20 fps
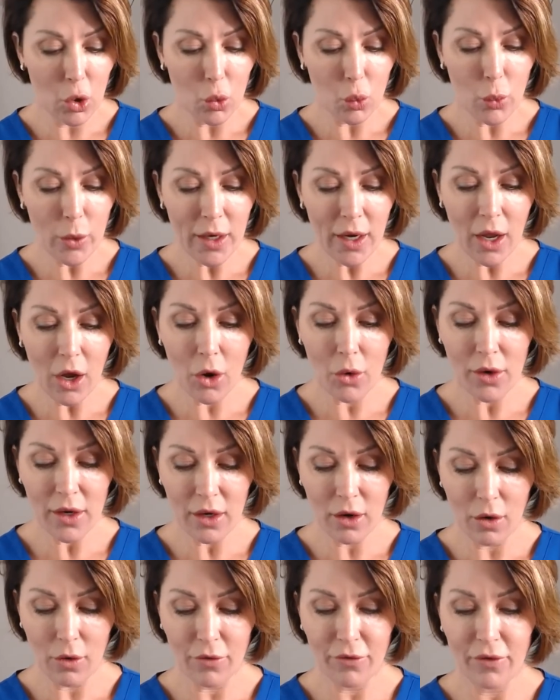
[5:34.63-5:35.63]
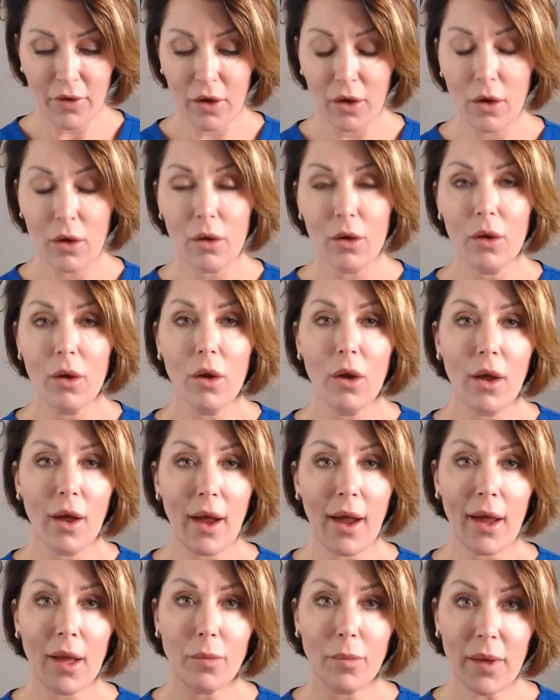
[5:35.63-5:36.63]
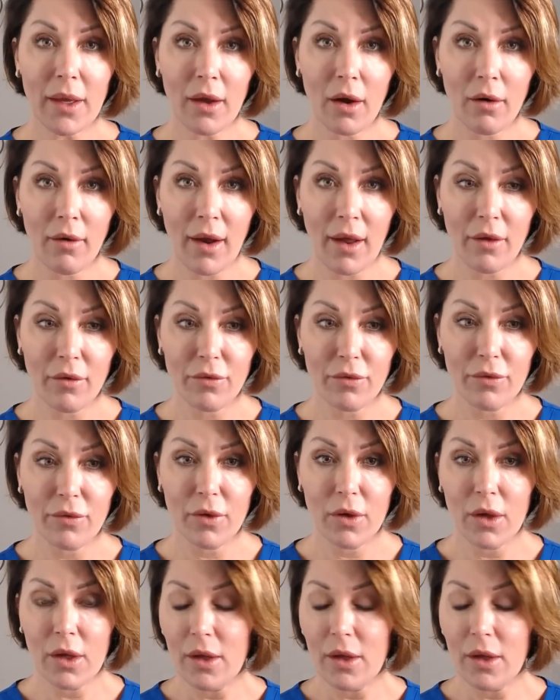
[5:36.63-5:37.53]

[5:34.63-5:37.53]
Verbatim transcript: we only offer IPRF.